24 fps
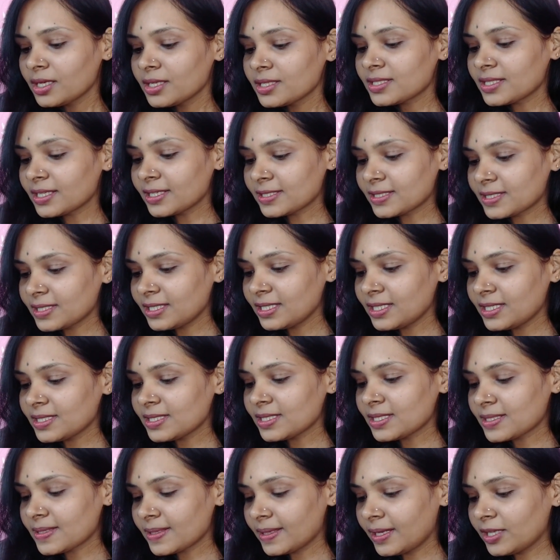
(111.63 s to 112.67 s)
Circe
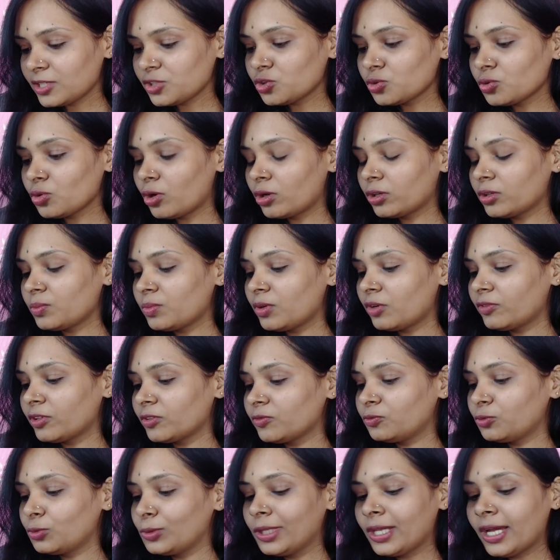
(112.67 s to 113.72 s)
is strange, not
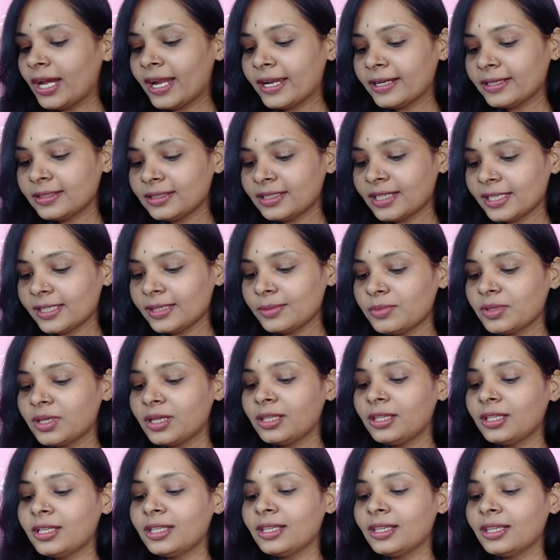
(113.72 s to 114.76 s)
powerful and
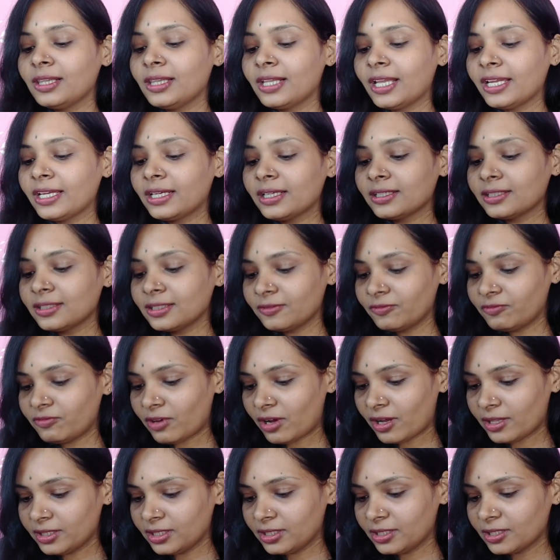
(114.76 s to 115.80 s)
terrible like her
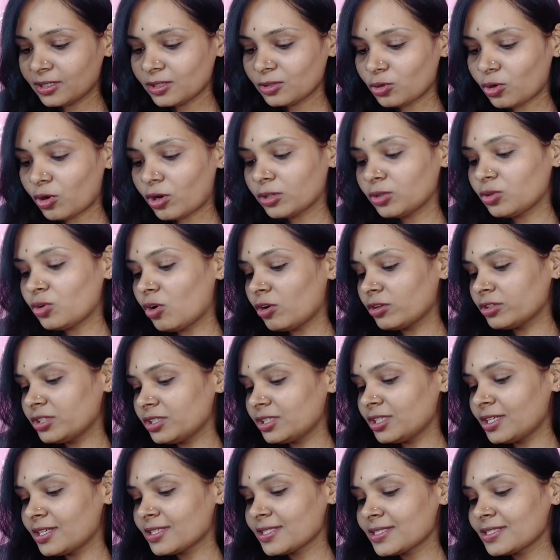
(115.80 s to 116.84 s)
father, nor
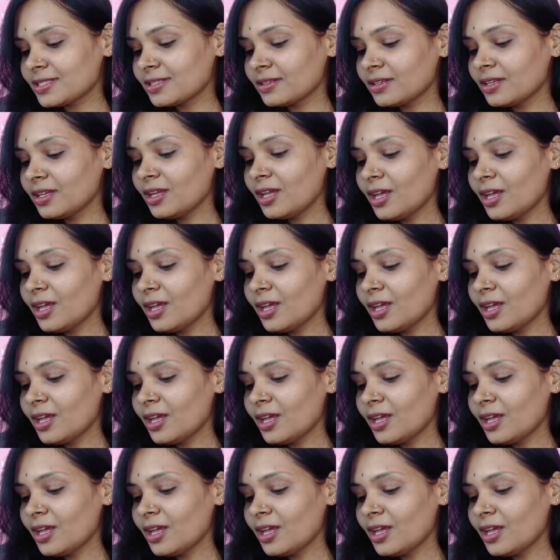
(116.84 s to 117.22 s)
gorgeous